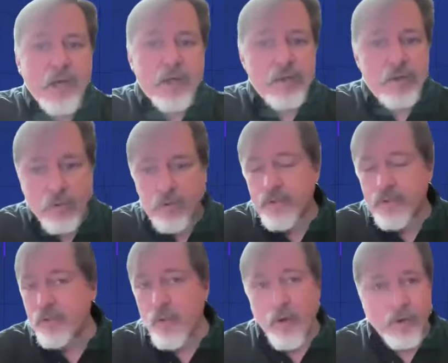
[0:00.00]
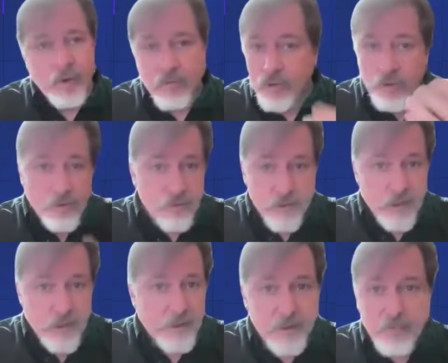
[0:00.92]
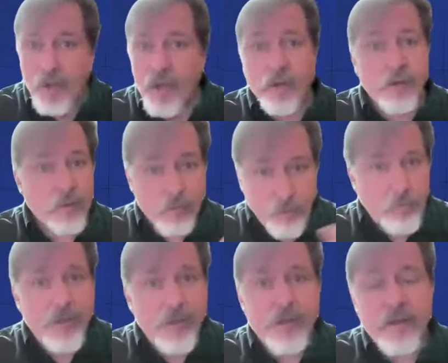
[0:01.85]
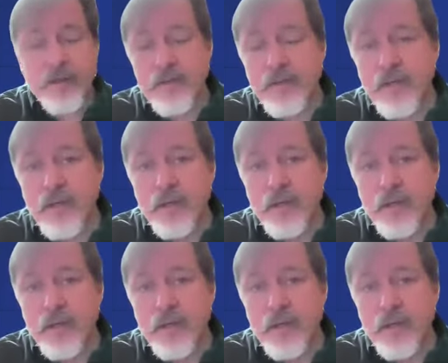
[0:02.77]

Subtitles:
to tools you already use, like Splunk or Prometheus.